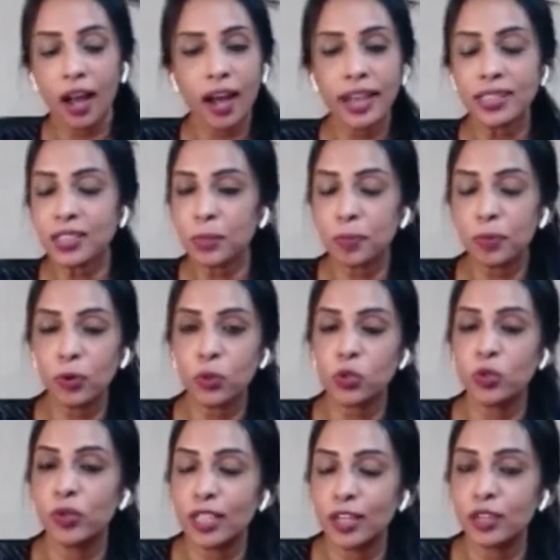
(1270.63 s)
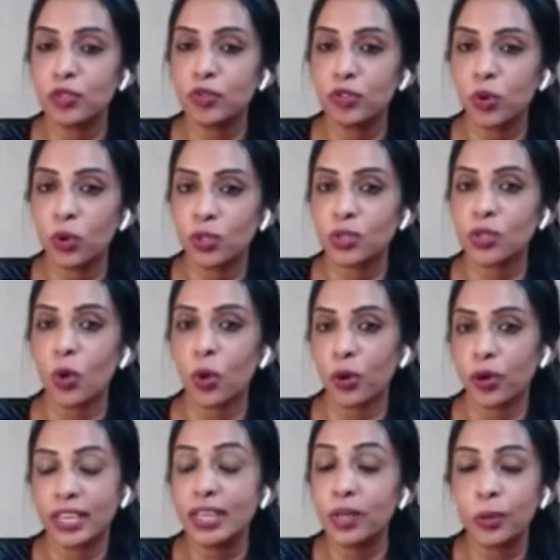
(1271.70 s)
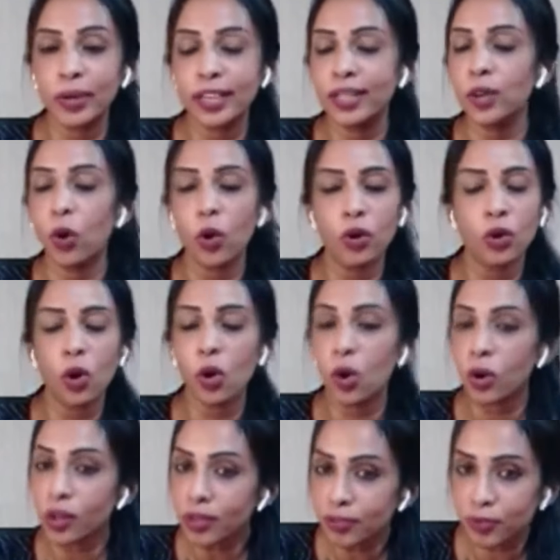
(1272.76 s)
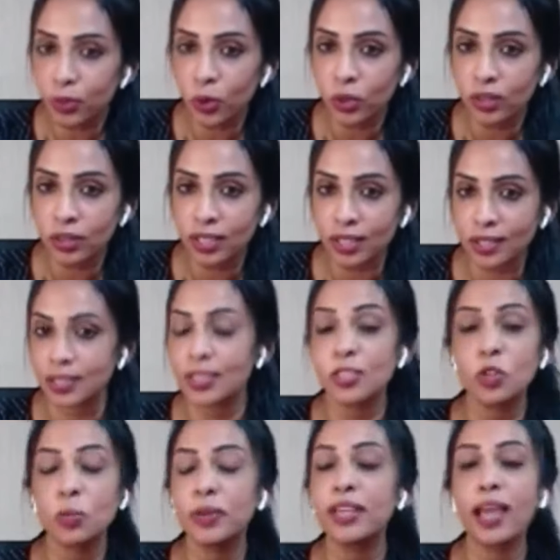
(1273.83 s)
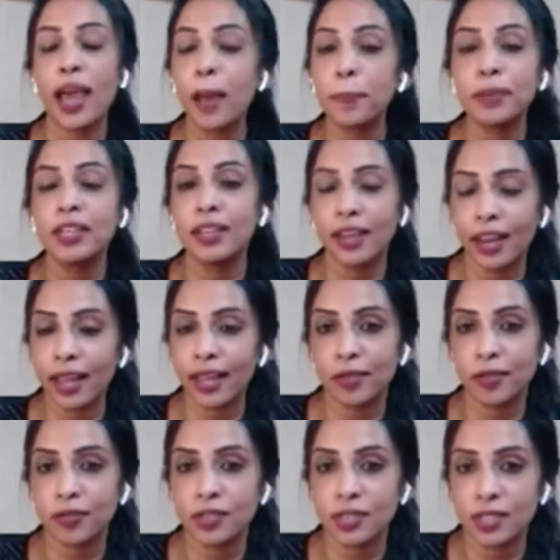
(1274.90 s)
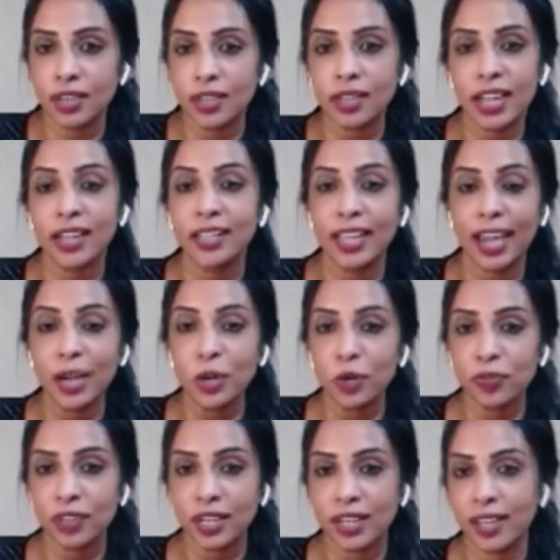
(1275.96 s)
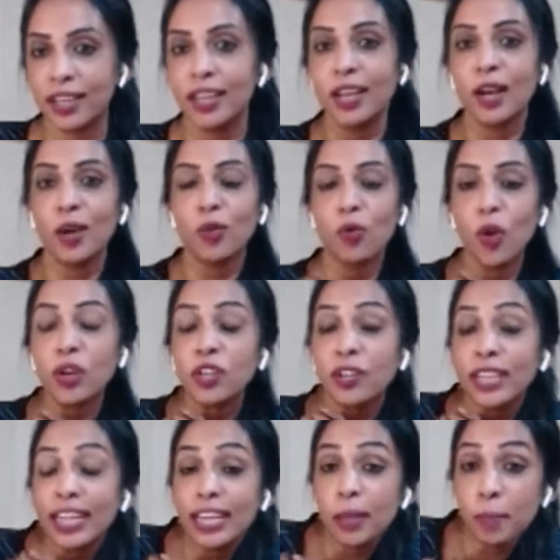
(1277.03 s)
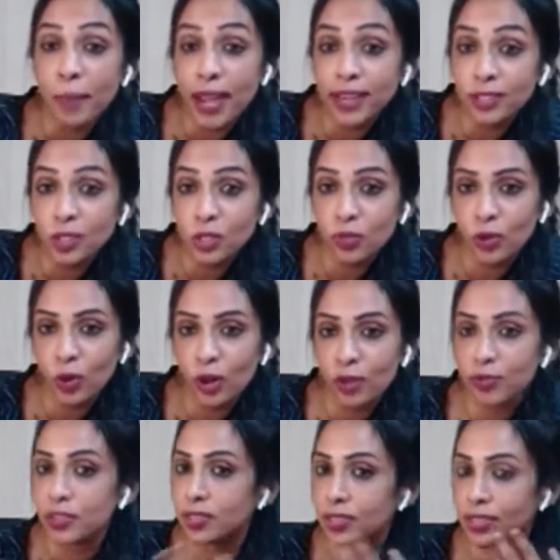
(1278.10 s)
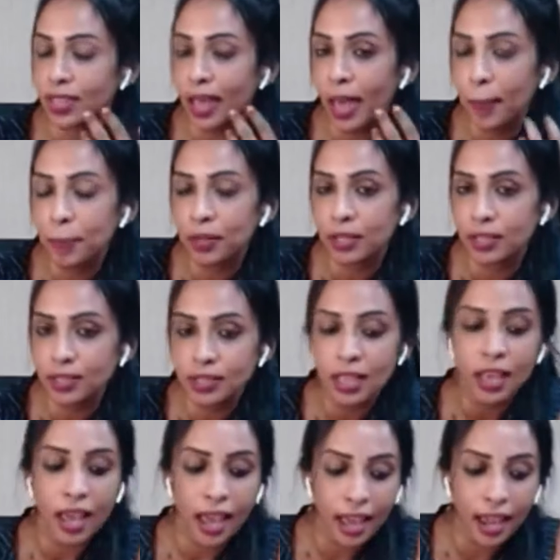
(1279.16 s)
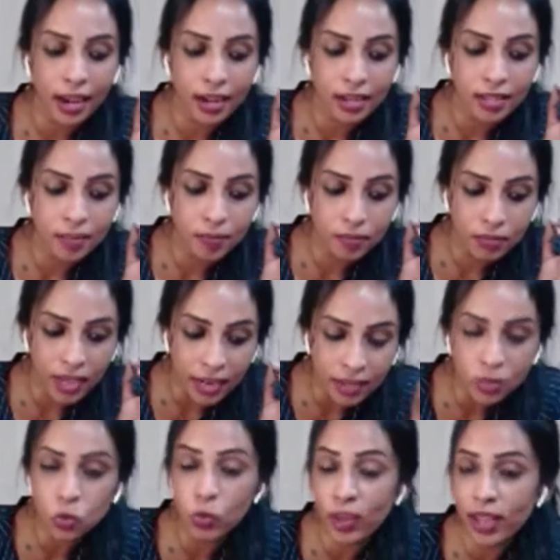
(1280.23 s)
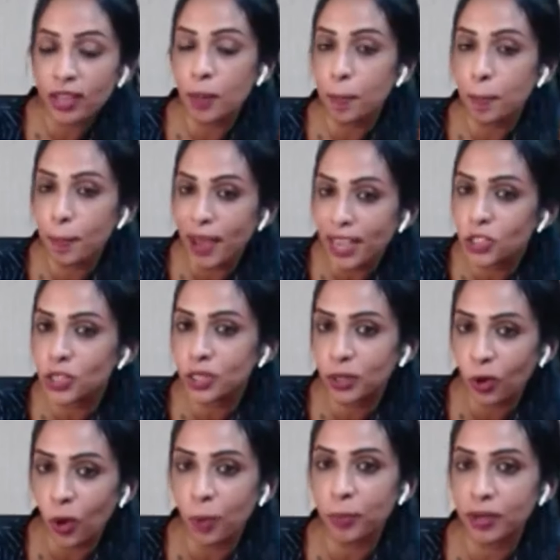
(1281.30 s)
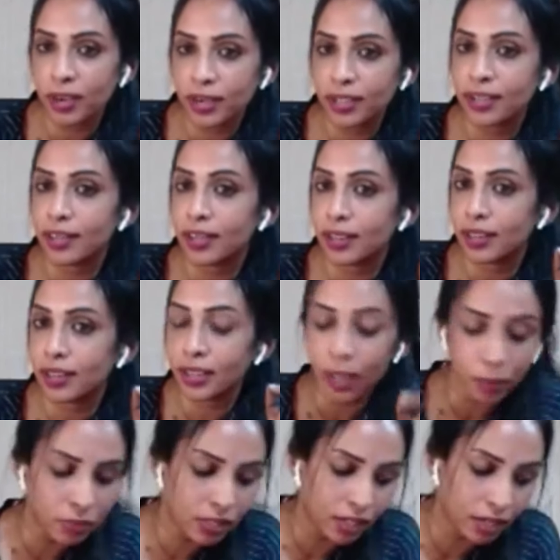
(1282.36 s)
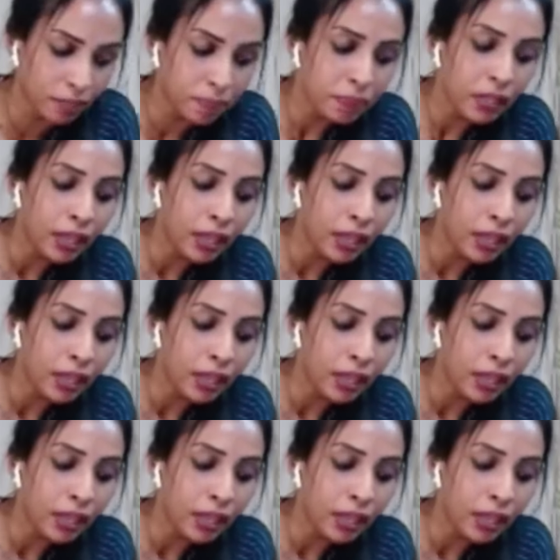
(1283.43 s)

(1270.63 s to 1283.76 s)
I suppose we need to focus equally on all four things to be happy in life, isn't it? At the end of the day, what really matters for all of us is a happiness, and that is where the passion component comes in.